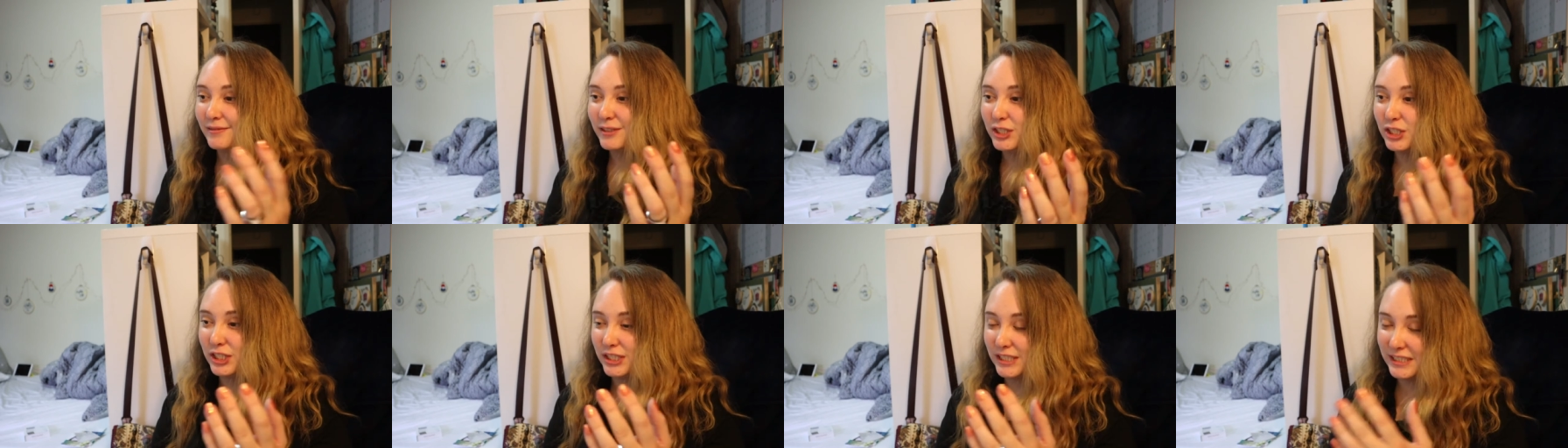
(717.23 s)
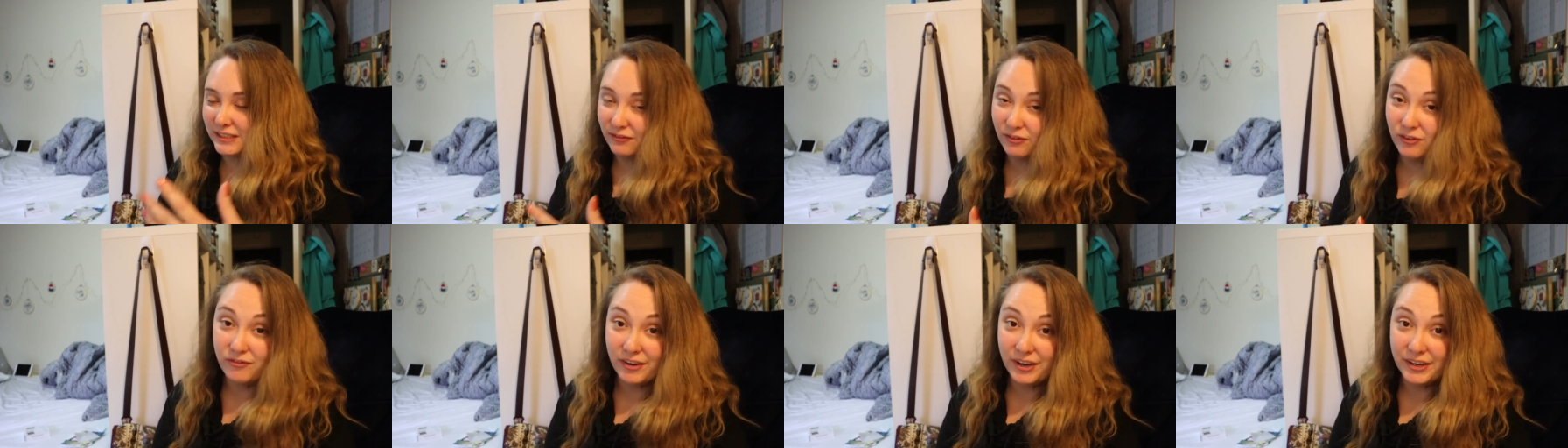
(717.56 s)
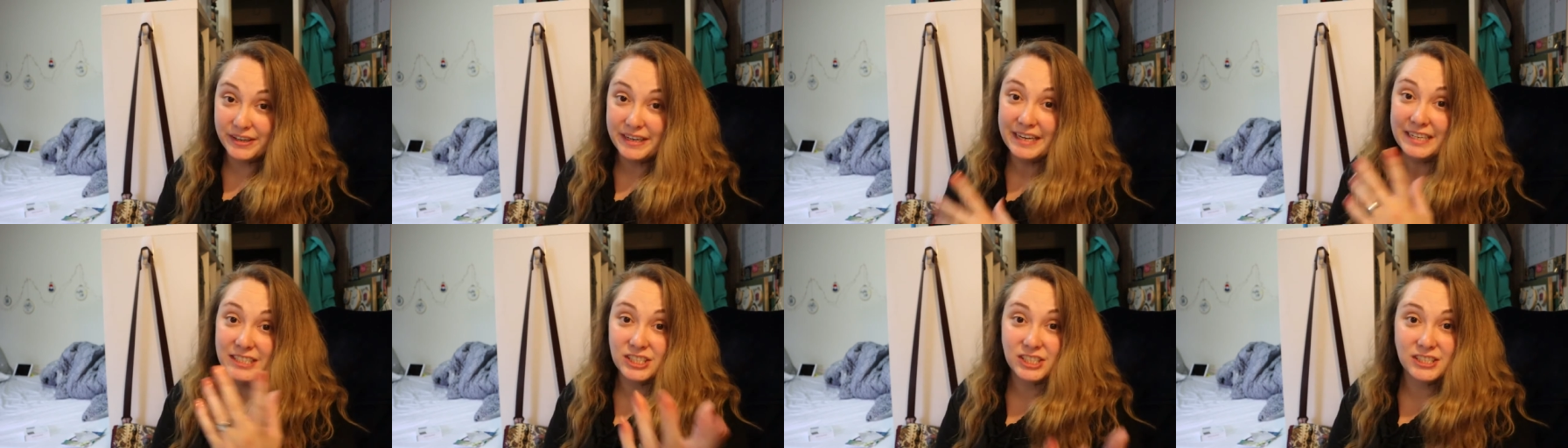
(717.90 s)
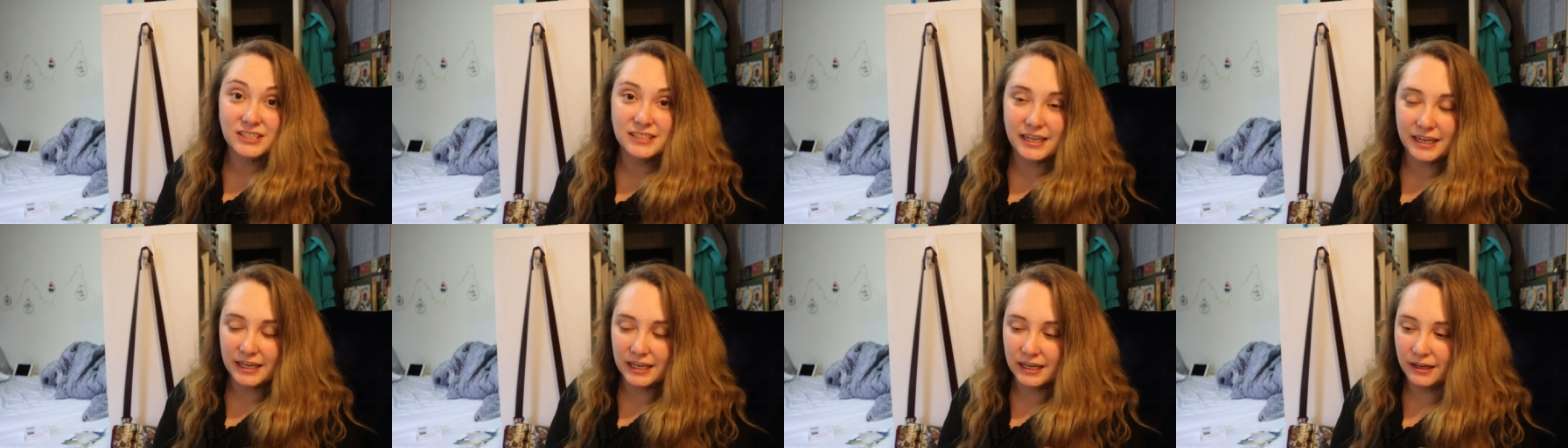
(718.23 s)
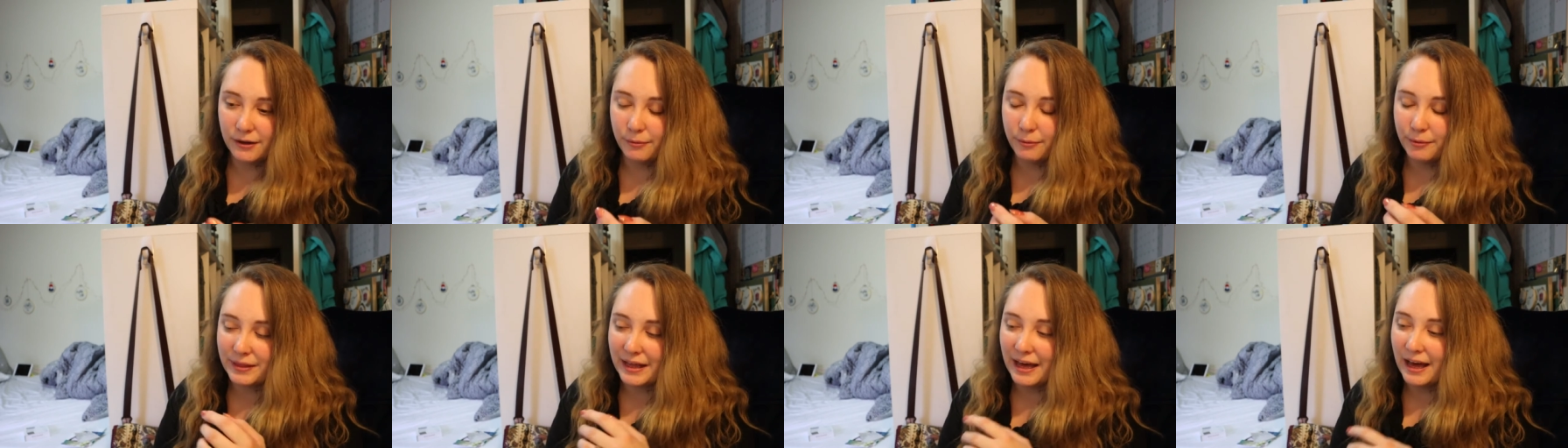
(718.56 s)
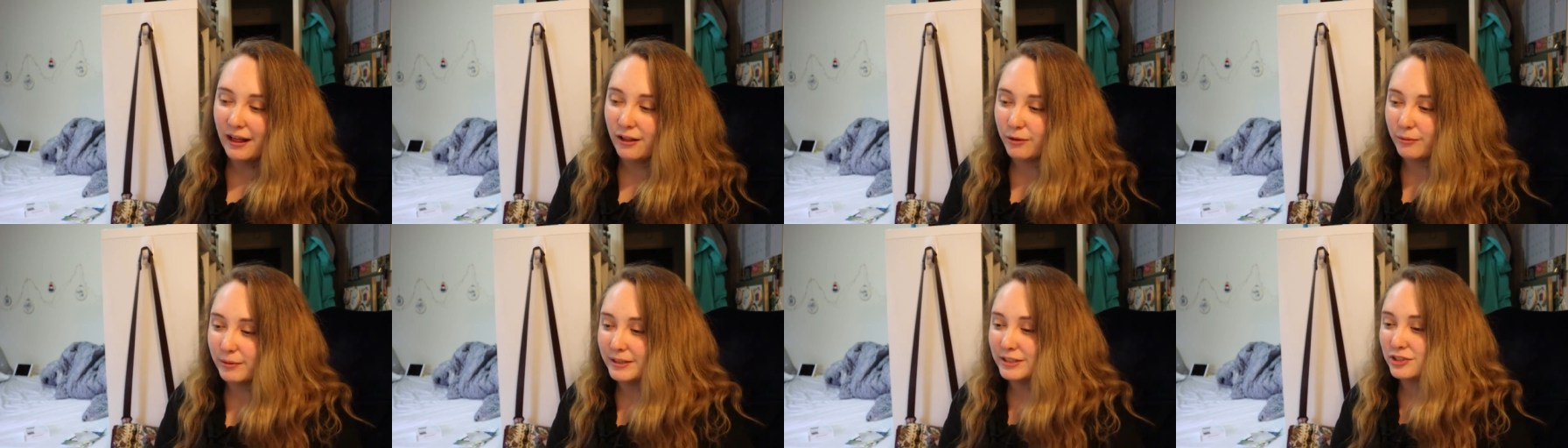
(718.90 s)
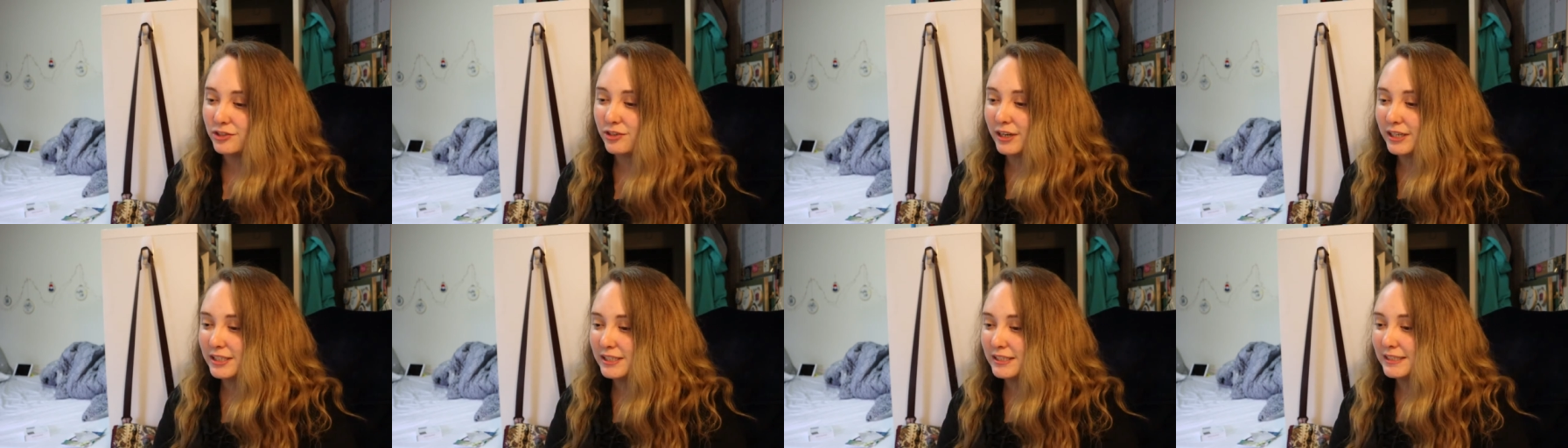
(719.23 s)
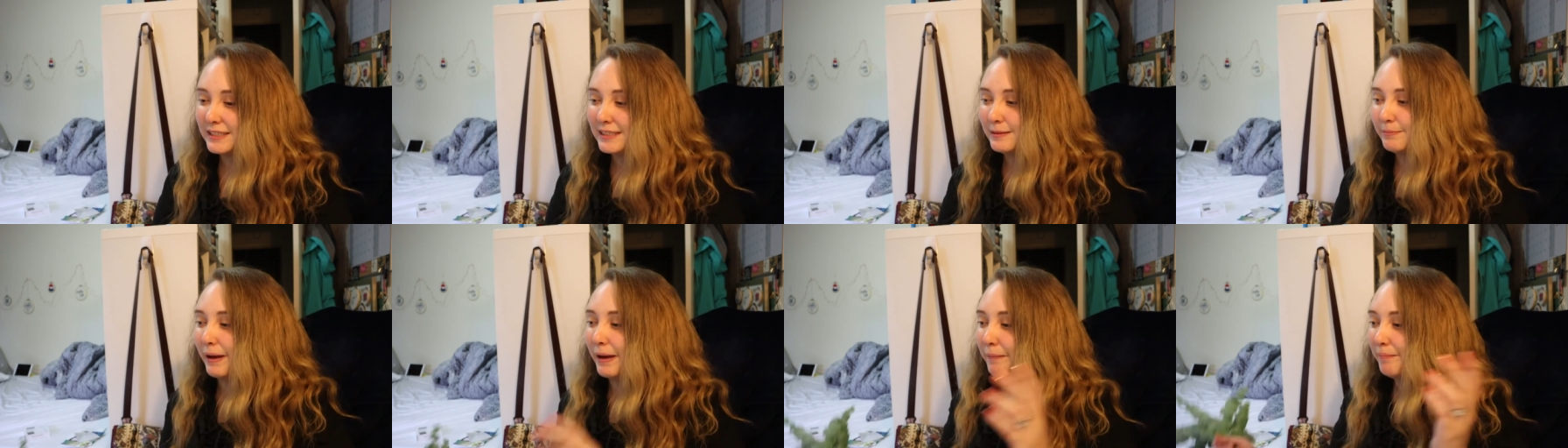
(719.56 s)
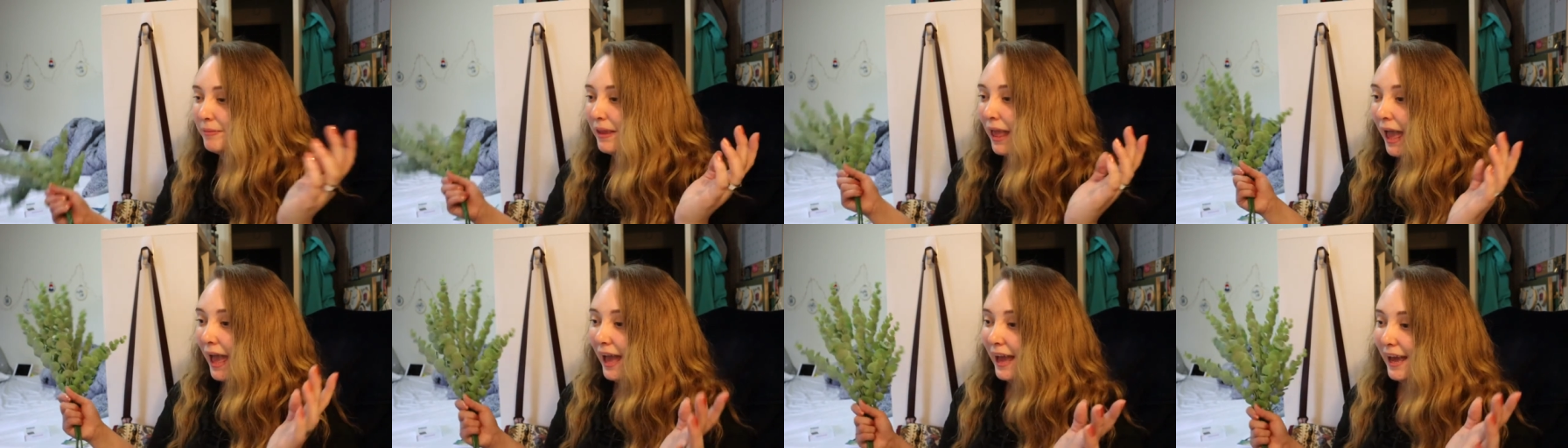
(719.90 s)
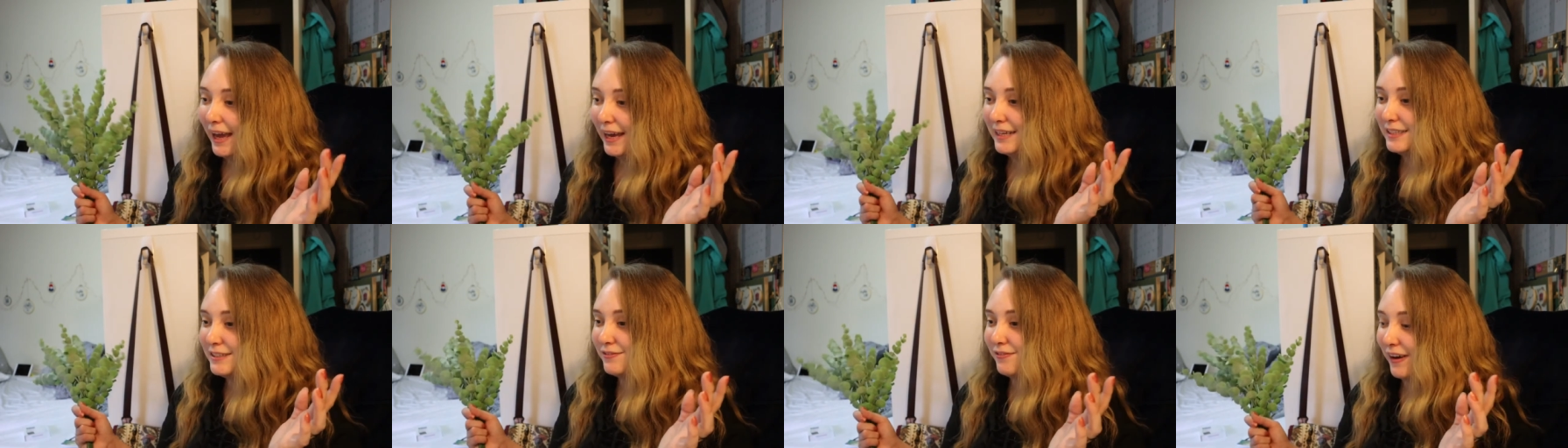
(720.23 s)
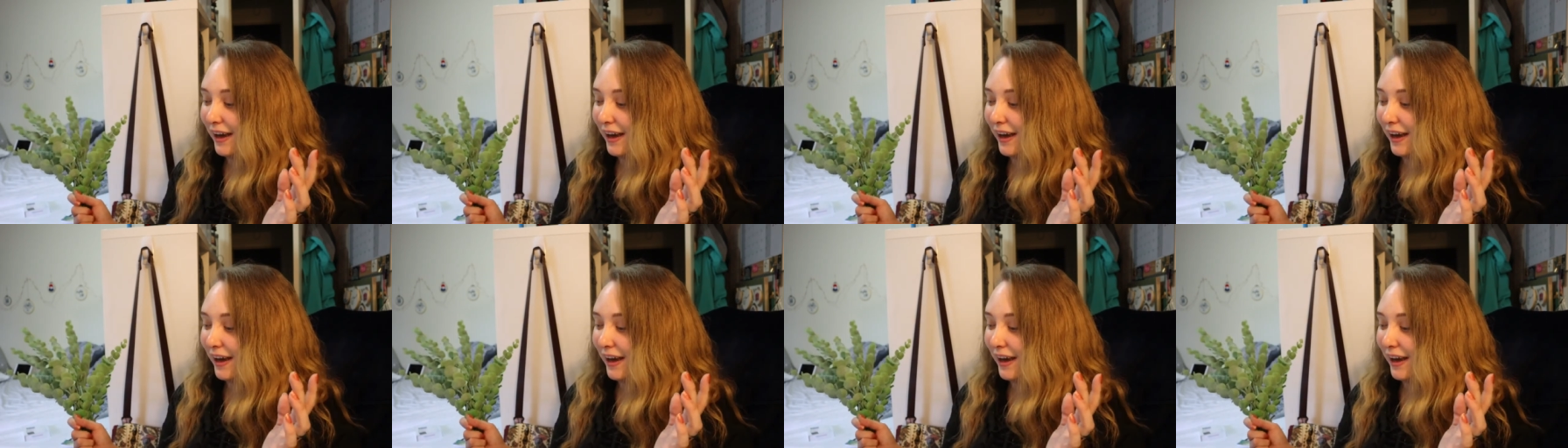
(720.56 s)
just different variations like I did with the Halloween scrunchies, but it's